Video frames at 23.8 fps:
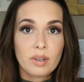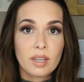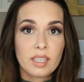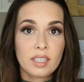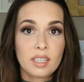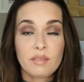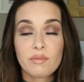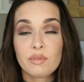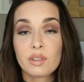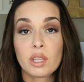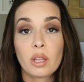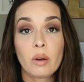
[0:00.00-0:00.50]

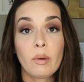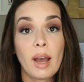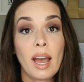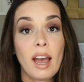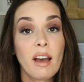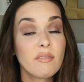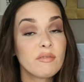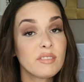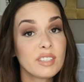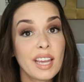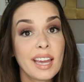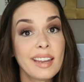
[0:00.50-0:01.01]
And even though I
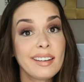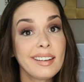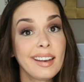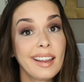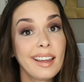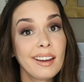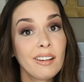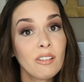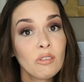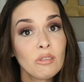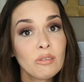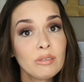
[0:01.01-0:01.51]
have debt
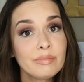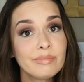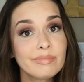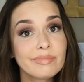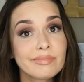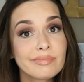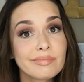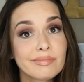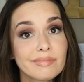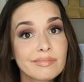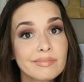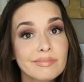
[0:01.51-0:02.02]
now,
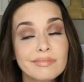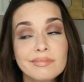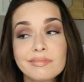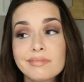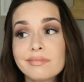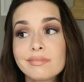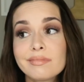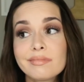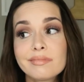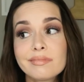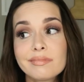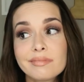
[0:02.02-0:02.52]

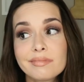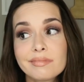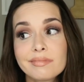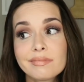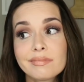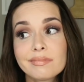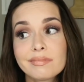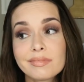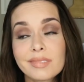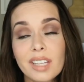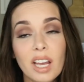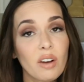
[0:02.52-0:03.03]

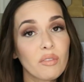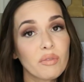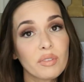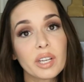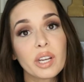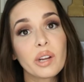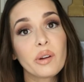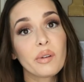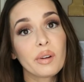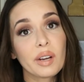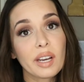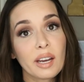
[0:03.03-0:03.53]
I'll
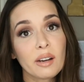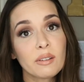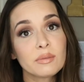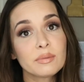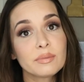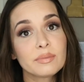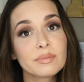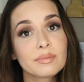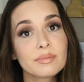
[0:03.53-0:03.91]
figure it out.